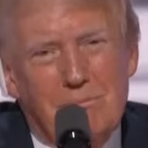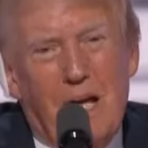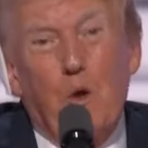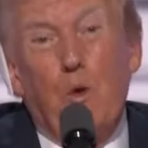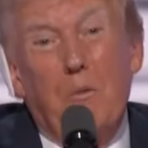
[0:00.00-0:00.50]

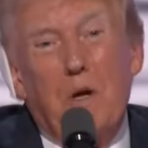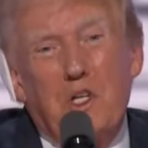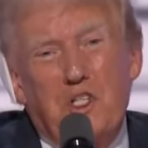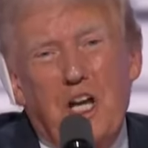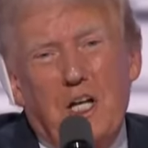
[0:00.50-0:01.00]
and we
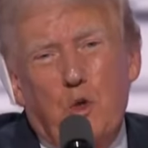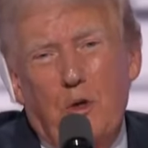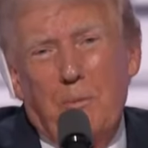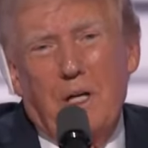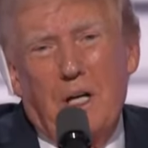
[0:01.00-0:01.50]
must not
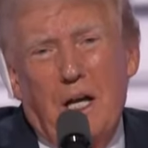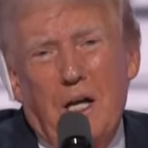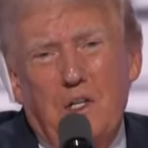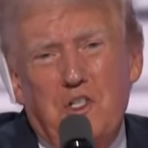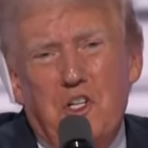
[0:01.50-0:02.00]

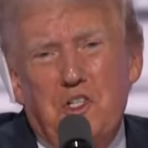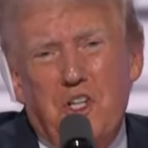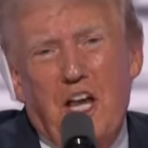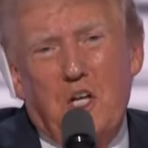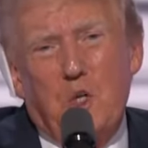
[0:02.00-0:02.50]
criminalize
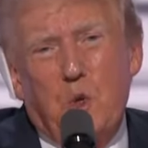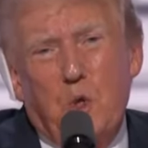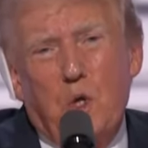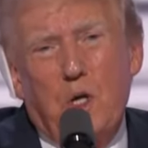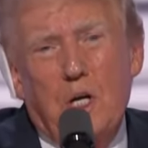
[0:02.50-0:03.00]
dissent
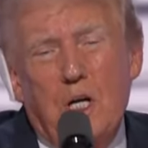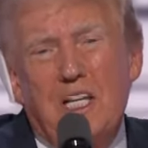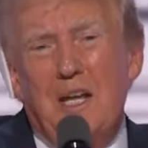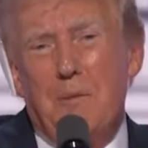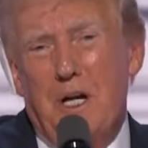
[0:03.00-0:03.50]
or
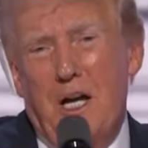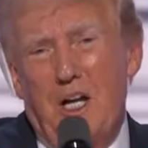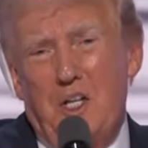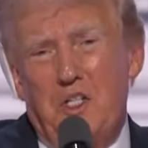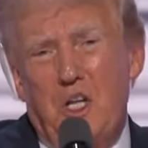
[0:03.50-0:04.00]

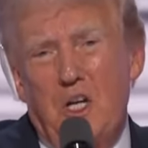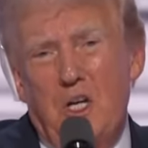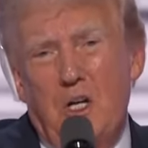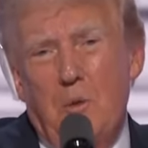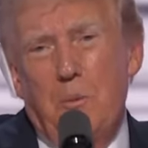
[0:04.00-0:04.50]
demonize
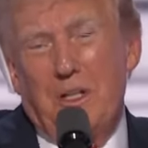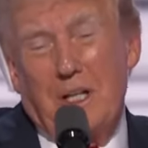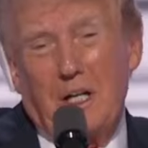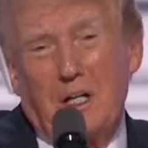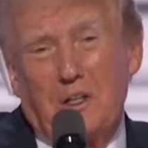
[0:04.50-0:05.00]

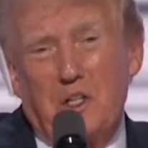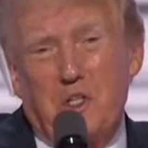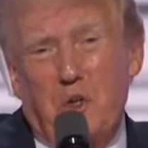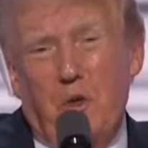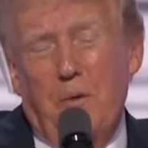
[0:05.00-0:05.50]
political
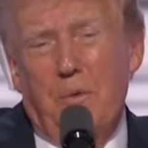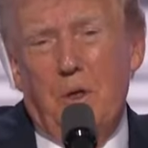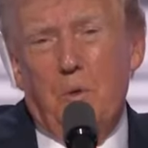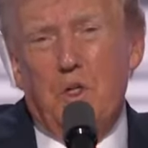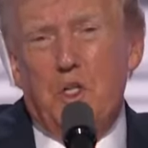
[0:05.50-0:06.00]

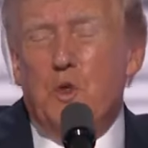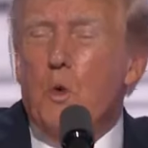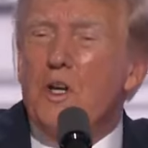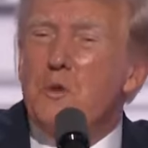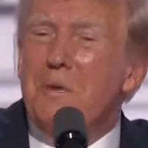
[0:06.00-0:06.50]
disagreement, which is
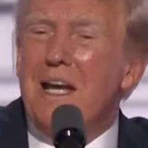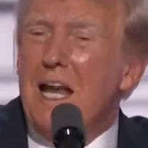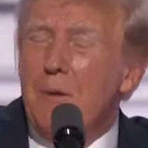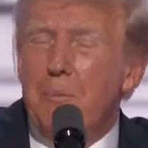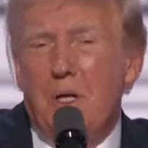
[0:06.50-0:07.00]
what's been
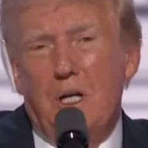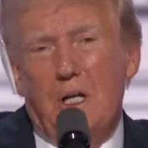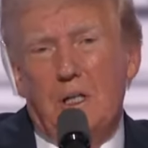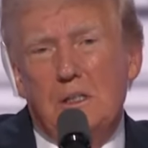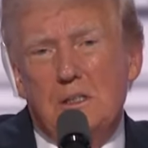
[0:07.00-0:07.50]

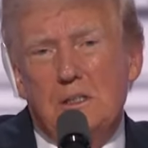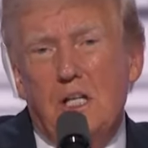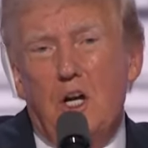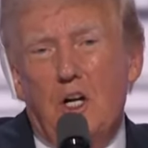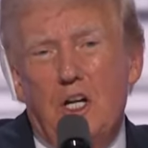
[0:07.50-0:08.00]
happening
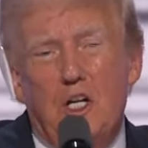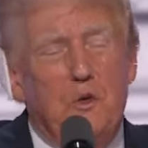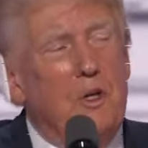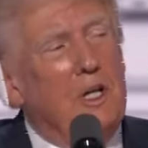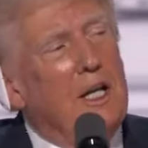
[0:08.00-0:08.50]
in our
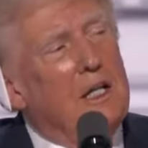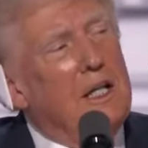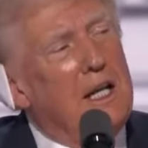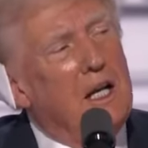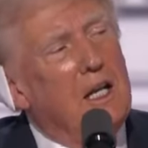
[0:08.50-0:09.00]
country
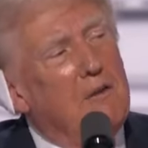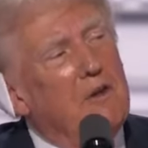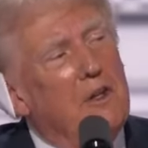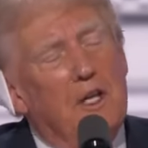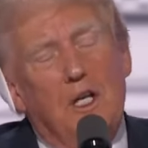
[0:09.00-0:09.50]
lately at a
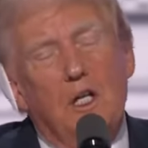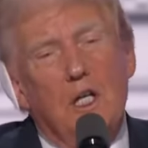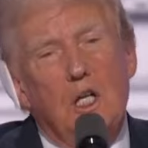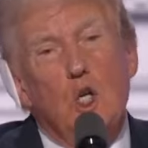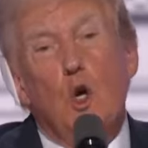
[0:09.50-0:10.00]
level that
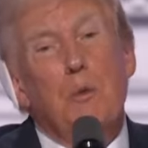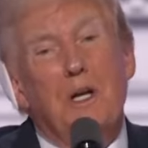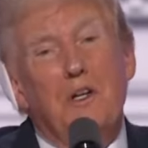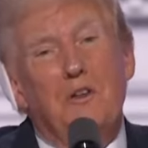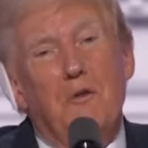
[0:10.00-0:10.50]

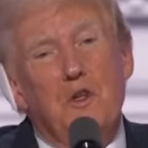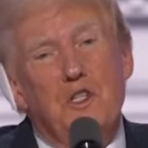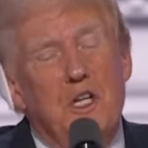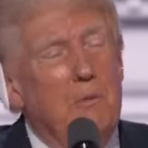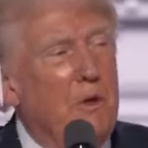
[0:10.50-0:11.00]
nobody has ever
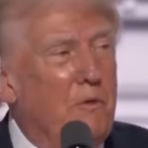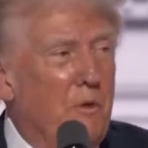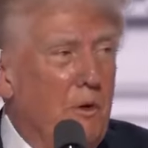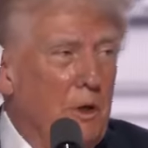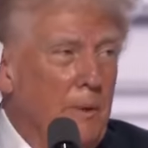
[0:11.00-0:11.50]
seen
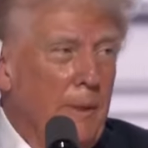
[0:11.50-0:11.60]
before.